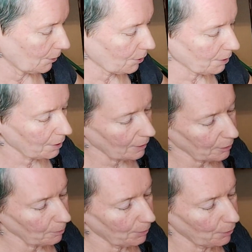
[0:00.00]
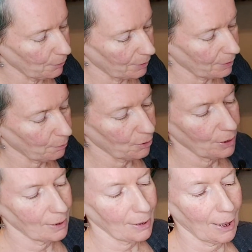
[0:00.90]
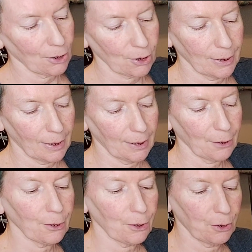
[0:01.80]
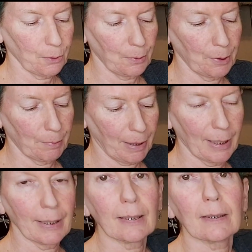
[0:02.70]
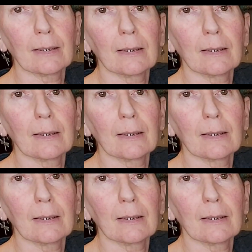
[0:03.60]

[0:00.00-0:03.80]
And just as a little bonus, which isn't actually anything to do with the bag,